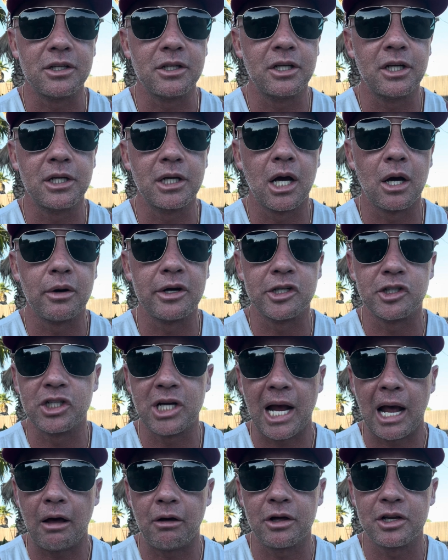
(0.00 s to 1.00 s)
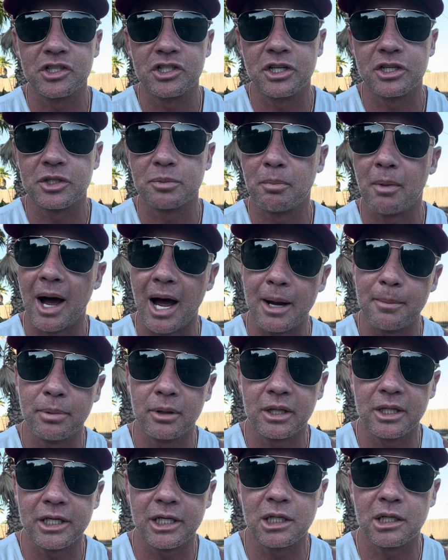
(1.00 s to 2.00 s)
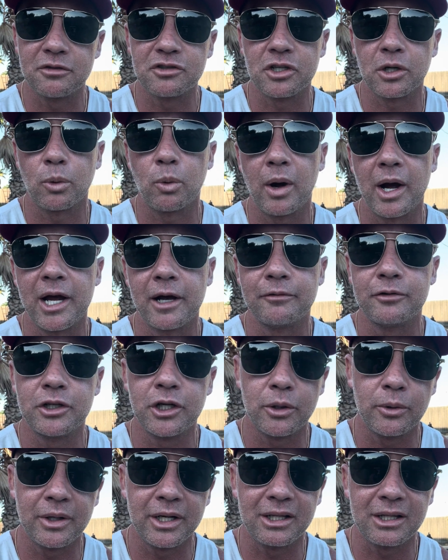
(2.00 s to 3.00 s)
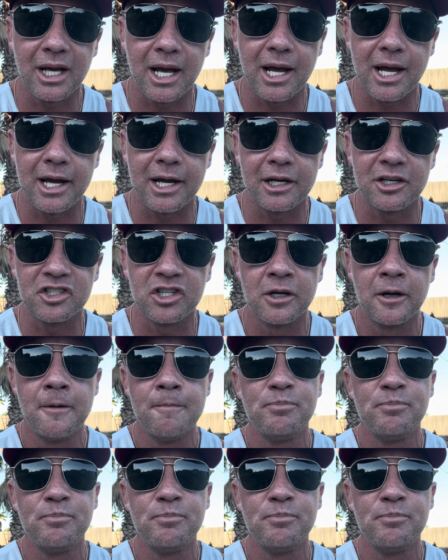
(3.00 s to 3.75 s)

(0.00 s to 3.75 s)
it challenges my beliefs or way of doing things.